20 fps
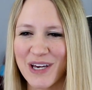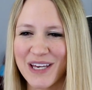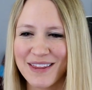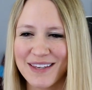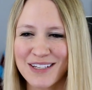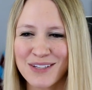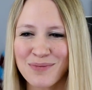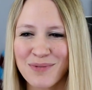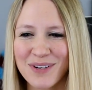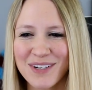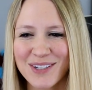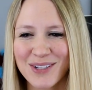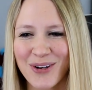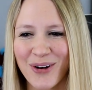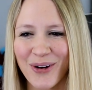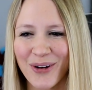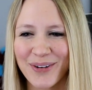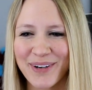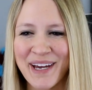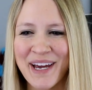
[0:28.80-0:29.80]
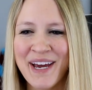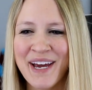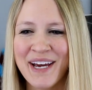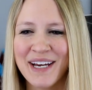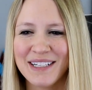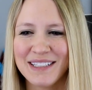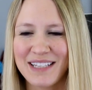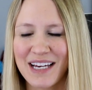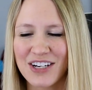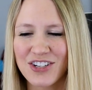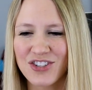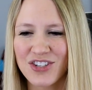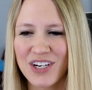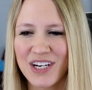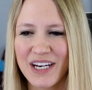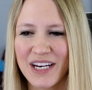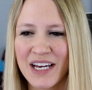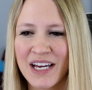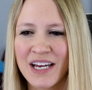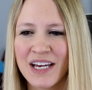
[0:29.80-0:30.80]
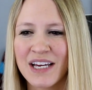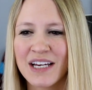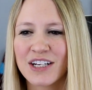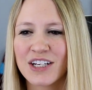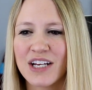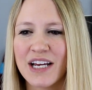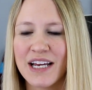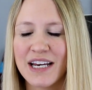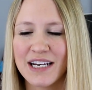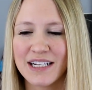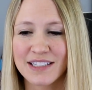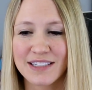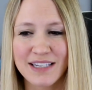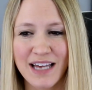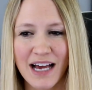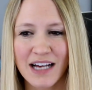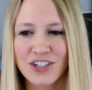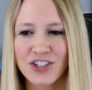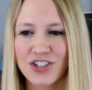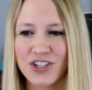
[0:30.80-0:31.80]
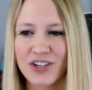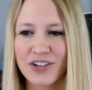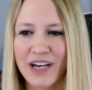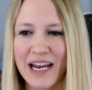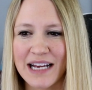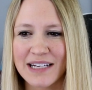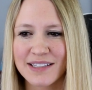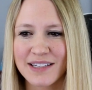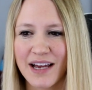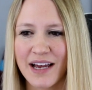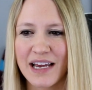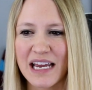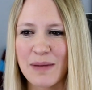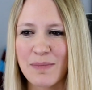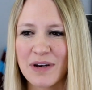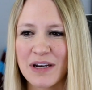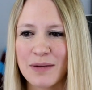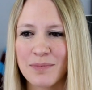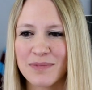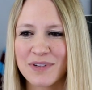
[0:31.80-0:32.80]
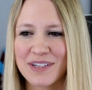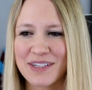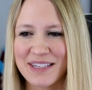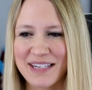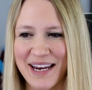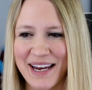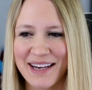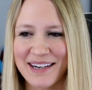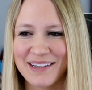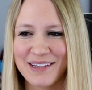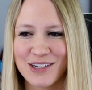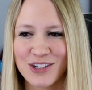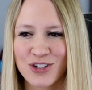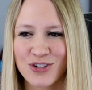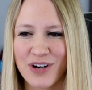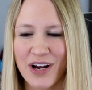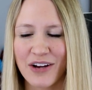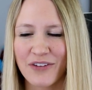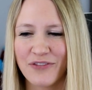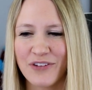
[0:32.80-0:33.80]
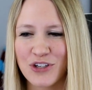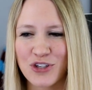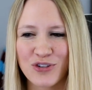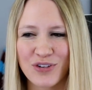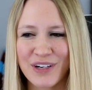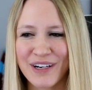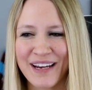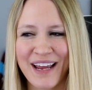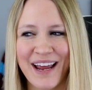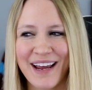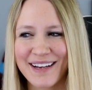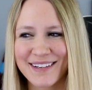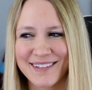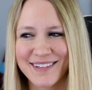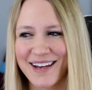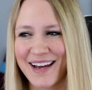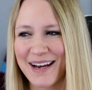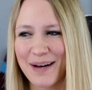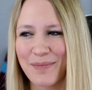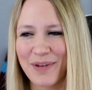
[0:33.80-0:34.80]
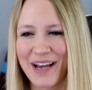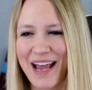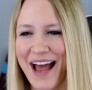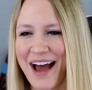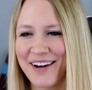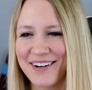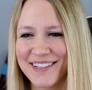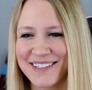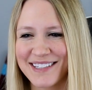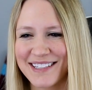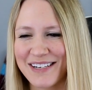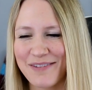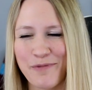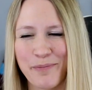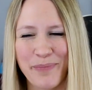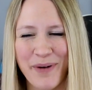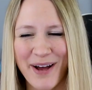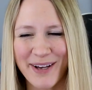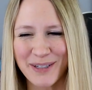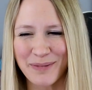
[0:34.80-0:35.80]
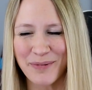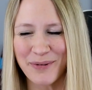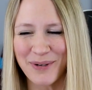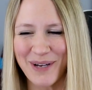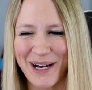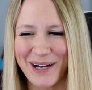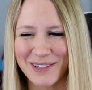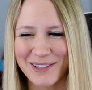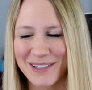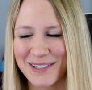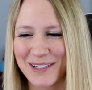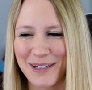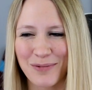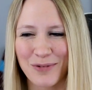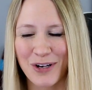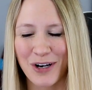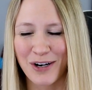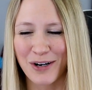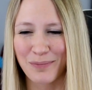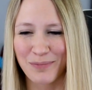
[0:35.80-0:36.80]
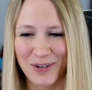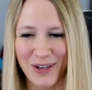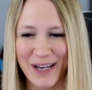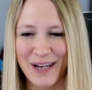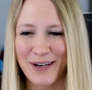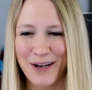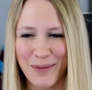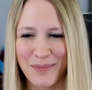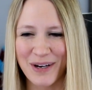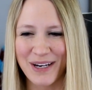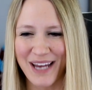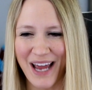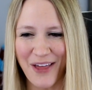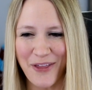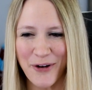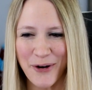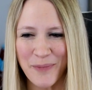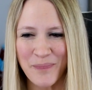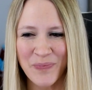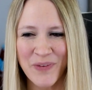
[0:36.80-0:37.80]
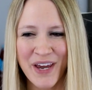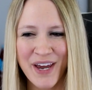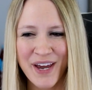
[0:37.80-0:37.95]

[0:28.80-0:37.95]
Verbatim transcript: And this one is called Deji and it's Dash Dear KSI Eminem Stan diss track featuring KSI. And I'm like, how is this even possible? How's this gonna come, like come together?